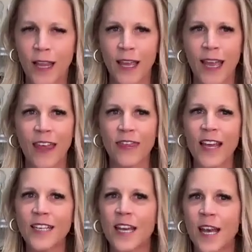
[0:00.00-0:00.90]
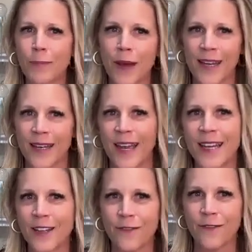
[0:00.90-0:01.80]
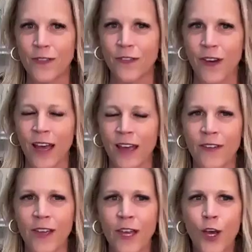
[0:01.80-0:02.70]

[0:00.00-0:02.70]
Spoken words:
Like at that time, back in 1955,